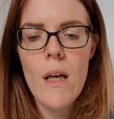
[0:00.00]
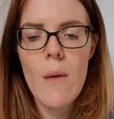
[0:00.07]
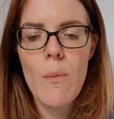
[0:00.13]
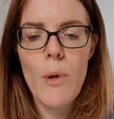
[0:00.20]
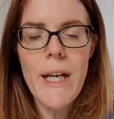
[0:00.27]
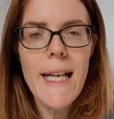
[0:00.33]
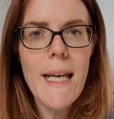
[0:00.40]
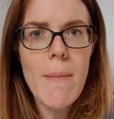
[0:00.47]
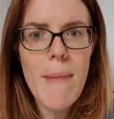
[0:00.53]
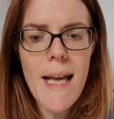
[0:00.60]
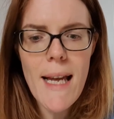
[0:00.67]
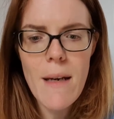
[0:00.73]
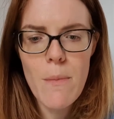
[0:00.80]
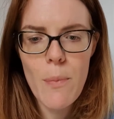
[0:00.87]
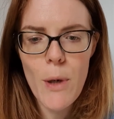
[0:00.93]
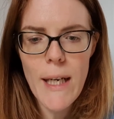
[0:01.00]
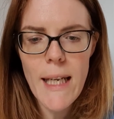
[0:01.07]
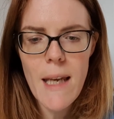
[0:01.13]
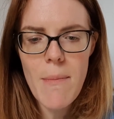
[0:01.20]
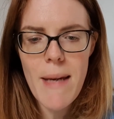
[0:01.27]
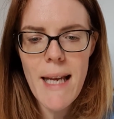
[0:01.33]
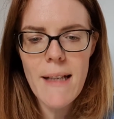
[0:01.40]
Bring
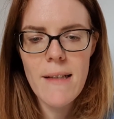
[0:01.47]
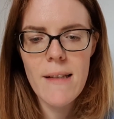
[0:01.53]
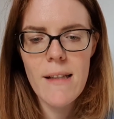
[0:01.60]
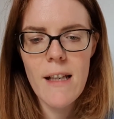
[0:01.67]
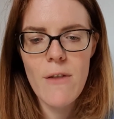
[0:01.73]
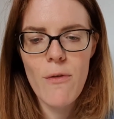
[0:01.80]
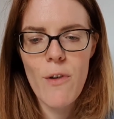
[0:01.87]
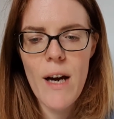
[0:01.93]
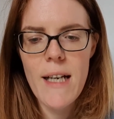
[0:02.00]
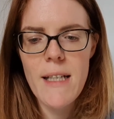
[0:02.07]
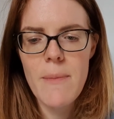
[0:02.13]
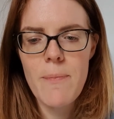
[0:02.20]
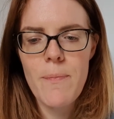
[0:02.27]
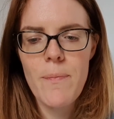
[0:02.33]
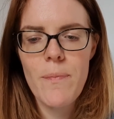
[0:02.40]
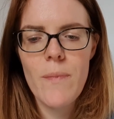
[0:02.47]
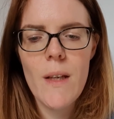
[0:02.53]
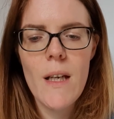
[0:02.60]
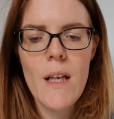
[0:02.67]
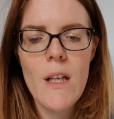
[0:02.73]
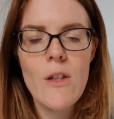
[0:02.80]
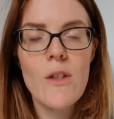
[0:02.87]
him in, said Fred.
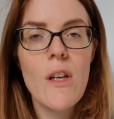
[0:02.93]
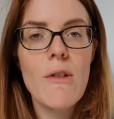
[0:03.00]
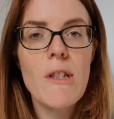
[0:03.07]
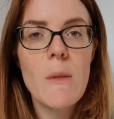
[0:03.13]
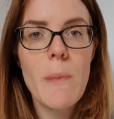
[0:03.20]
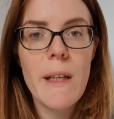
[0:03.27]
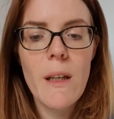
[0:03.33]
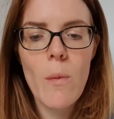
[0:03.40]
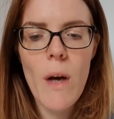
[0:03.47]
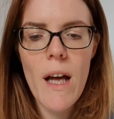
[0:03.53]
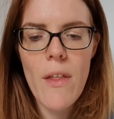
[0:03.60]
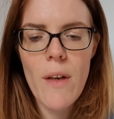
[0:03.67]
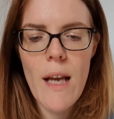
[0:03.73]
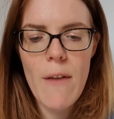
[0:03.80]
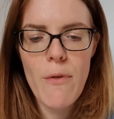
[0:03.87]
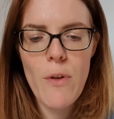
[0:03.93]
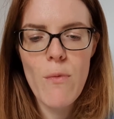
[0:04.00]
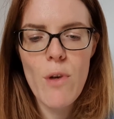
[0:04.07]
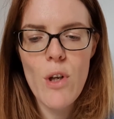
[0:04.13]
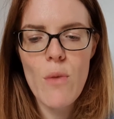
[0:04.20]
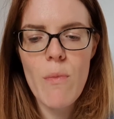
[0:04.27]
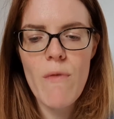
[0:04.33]
So Spittleworth left the
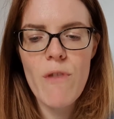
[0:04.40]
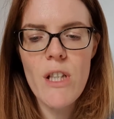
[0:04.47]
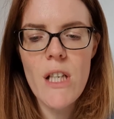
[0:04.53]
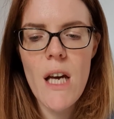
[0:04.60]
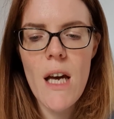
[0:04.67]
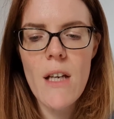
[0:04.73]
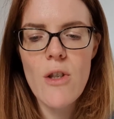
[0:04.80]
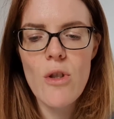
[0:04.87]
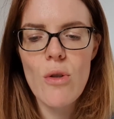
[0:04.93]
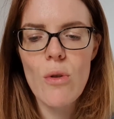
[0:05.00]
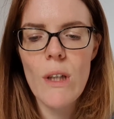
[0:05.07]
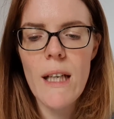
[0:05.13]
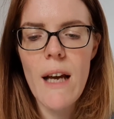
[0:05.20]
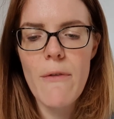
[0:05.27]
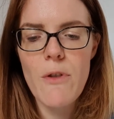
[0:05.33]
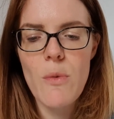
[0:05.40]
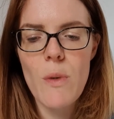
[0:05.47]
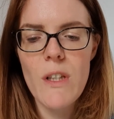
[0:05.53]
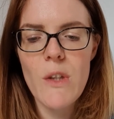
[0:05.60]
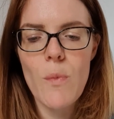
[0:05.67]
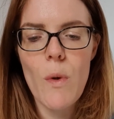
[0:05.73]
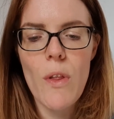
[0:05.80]
room and returned shortly
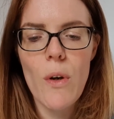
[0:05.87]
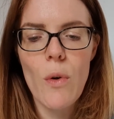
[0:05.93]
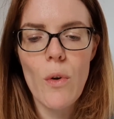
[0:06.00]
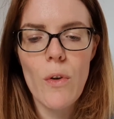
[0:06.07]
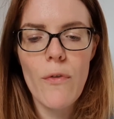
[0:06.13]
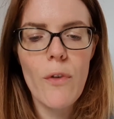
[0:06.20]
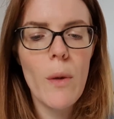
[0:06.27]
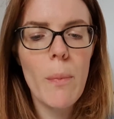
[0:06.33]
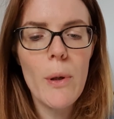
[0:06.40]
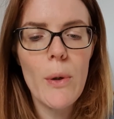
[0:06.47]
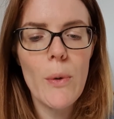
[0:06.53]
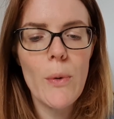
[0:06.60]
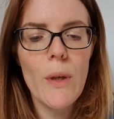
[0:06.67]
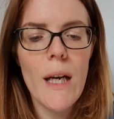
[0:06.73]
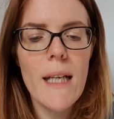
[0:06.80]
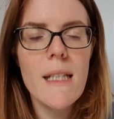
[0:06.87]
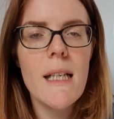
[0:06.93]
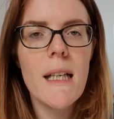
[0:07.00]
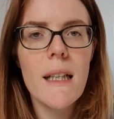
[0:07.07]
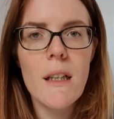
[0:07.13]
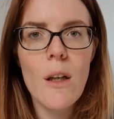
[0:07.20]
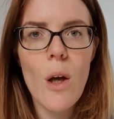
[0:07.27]
afterwards with Lord Flapoon and a
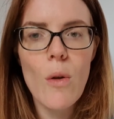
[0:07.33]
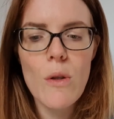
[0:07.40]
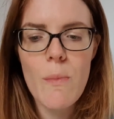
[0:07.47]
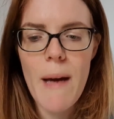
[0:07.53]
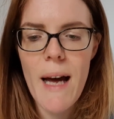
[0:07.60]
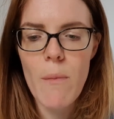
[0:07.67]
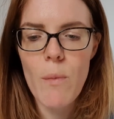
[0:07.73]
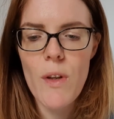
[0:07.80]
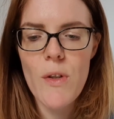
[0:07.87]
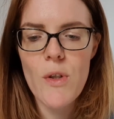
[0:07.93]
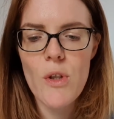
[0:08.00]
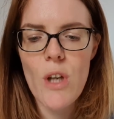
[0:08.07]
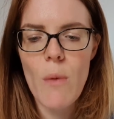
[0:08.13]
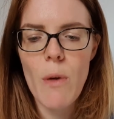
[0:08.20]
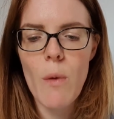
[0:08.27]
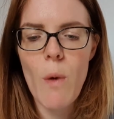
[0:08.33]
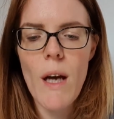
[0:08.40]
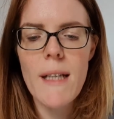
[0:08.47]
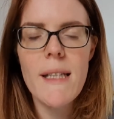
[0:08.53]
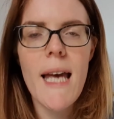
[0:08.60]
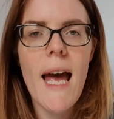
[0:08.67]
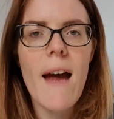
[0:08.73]
little old man with snowy
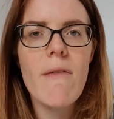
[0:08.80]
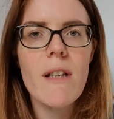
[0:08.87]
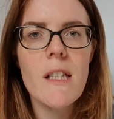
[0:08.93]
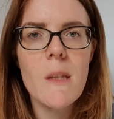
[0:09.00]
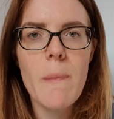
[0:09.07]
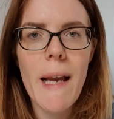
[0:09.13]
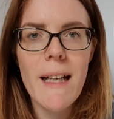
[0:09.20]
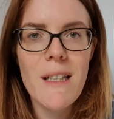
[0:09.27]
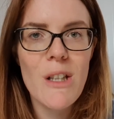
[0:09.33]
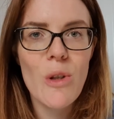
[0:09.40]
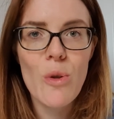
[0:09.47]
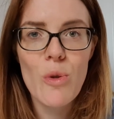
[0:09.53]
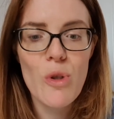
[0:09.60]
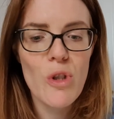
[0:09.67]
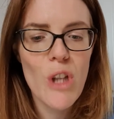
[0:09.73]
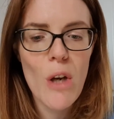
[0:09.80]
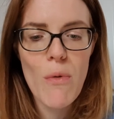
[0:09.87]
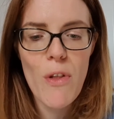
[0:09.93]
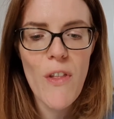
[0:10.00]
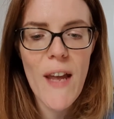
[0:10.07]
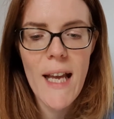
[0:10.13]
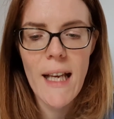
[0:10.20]
white hair and spectacles so
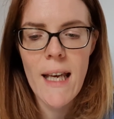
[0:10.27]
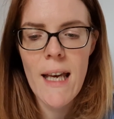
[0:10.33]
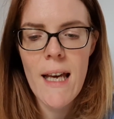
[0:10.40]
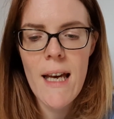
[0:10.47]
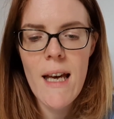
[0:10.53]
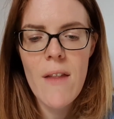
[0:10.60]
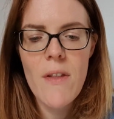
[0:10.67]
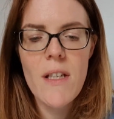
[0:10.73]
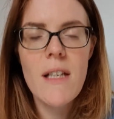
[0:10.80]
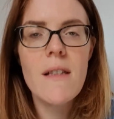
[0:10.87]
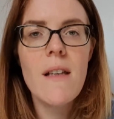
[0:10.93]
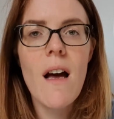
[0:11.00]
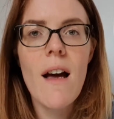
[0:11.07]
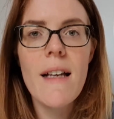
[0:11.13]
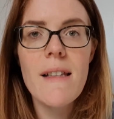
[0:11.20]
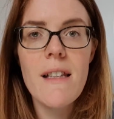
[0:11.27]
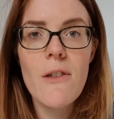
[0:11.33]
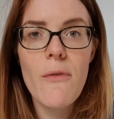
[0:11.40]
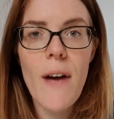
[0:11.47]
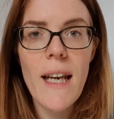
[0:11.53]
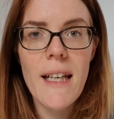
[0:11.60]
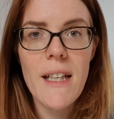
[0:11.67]
thick that his eyes had
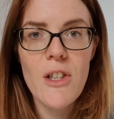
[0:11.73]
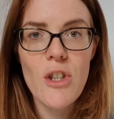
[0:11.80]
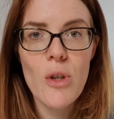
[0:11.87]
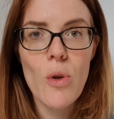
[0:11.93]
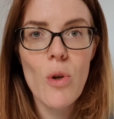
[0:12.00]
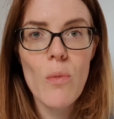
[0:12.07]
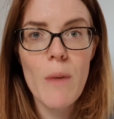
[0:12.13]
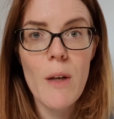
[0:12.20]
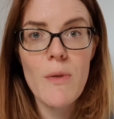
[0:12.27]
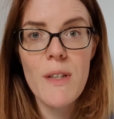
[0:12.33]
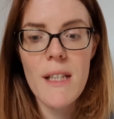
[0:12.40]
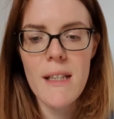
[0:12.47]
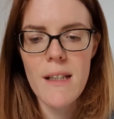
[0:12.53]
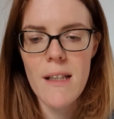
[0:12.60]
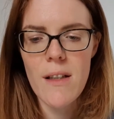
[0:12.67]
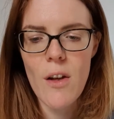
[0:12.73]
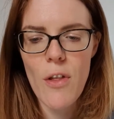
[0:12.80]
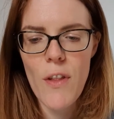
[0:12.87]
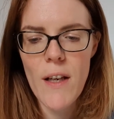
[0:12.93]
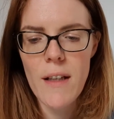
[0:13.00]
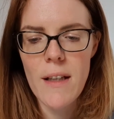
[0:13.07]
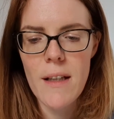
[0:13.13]
vanished almost into
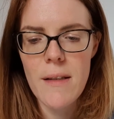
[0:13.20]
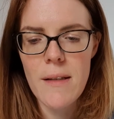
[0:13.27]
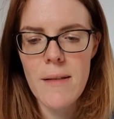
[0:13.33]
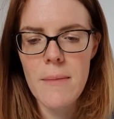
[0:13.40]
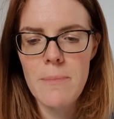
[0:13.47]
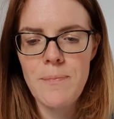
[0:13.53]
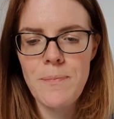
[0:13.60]
nothingness.